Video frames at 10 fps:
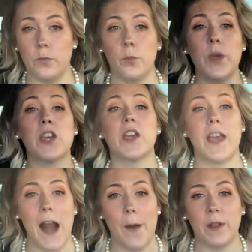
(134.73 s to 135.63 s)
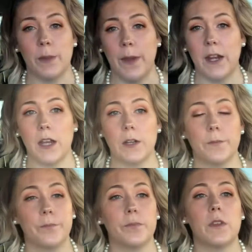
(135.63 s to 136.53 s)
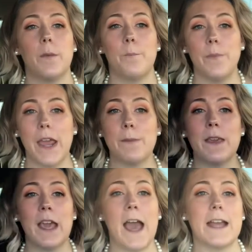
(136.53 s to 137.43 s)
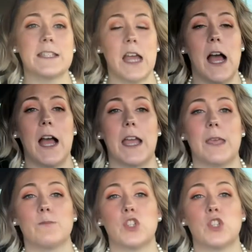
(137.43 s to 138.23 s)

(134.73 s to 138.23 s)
we could get acclimated. Baby had time